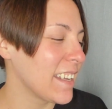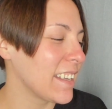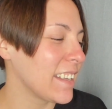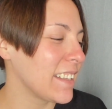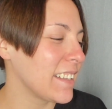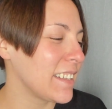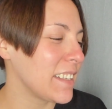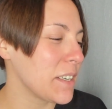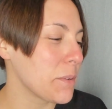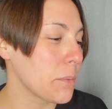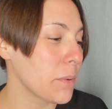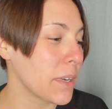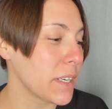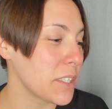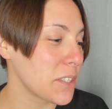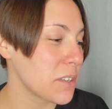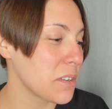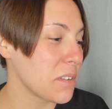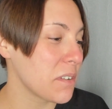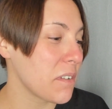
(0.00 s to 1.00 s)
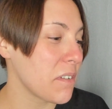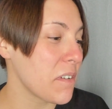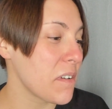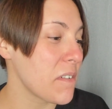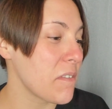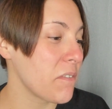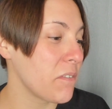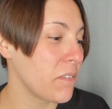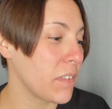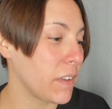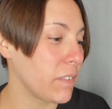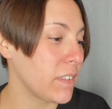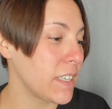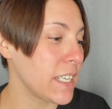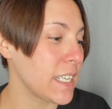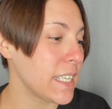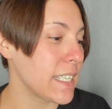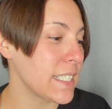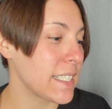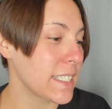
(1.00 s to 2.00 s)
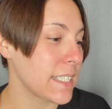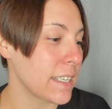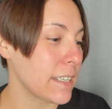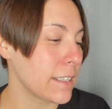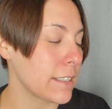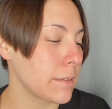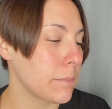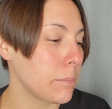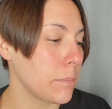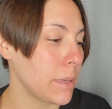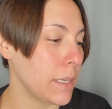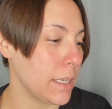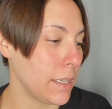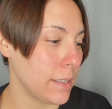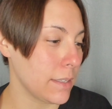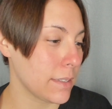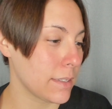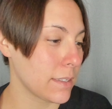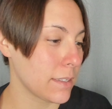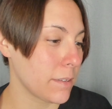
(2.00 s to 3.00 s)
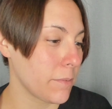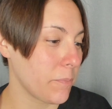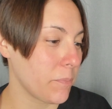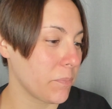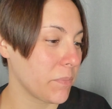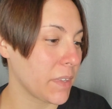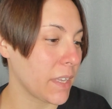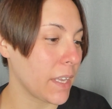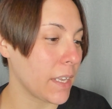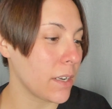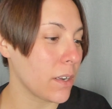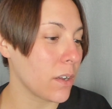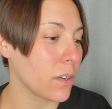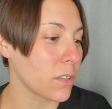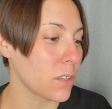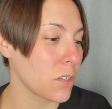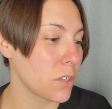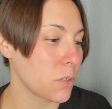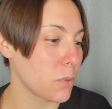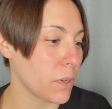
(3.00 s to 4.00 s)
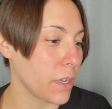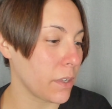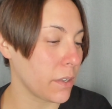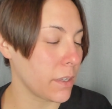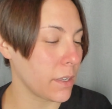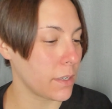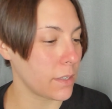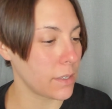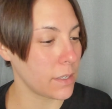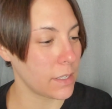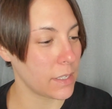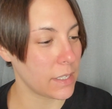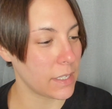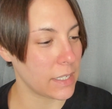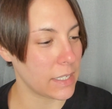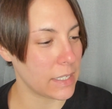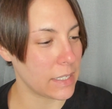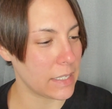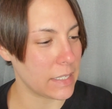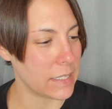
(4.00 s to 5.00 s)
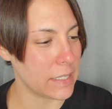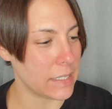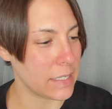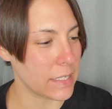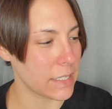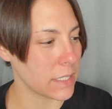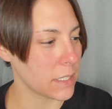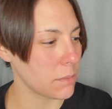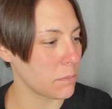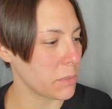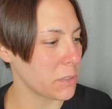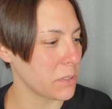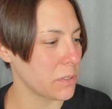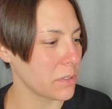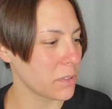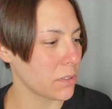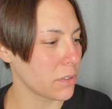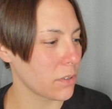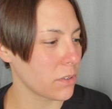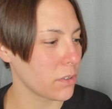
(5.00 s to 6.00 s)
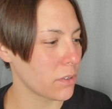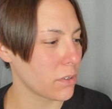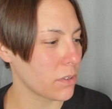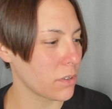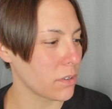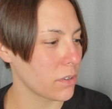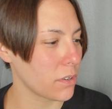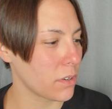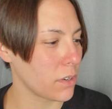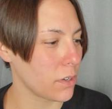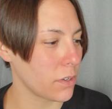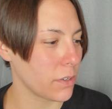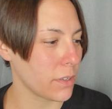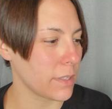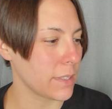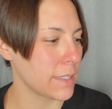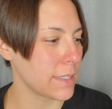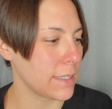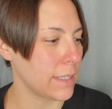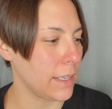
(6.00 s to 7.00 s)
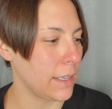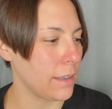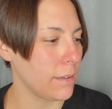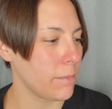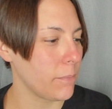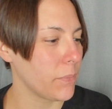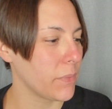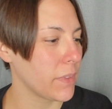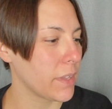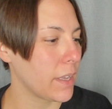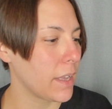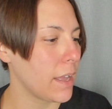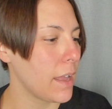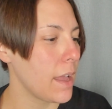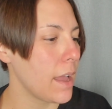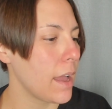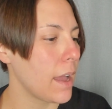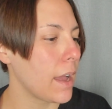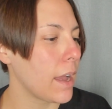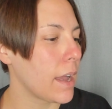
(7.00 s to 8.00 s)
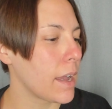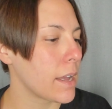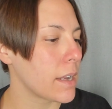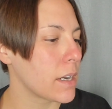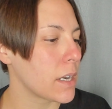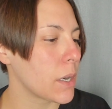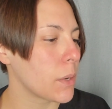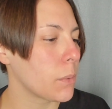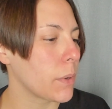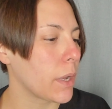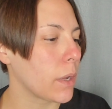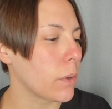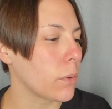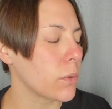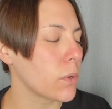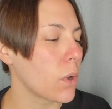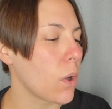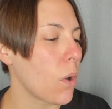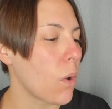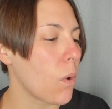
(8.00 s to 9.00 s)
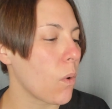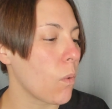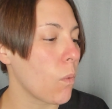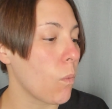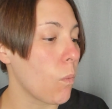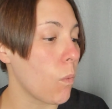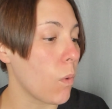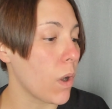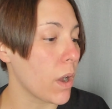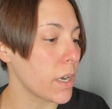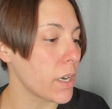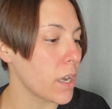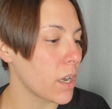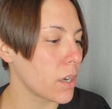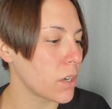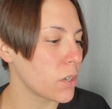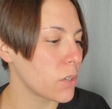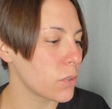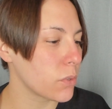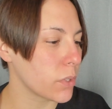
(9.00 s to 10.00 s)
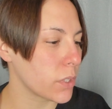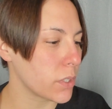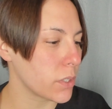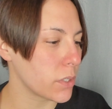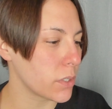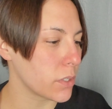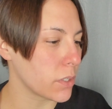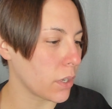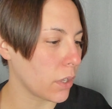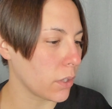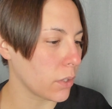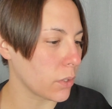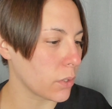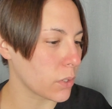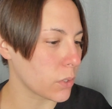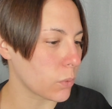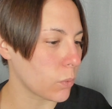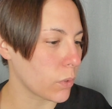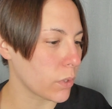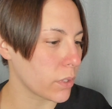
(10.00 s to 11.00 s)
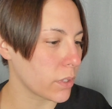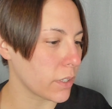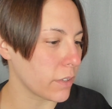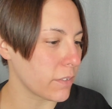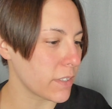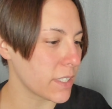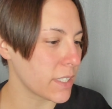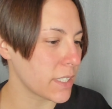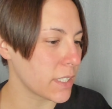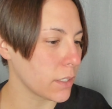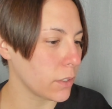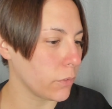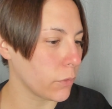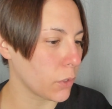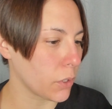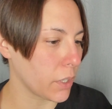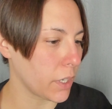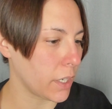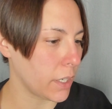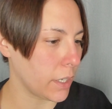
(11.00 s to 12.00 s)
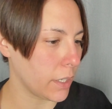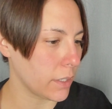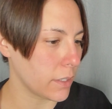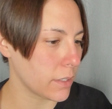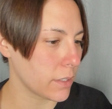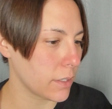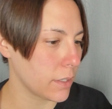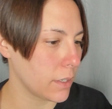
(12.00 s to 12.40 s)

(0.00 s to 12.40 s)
The original 50 cent piece in Australian decimal currency had around $100 worth of silver in it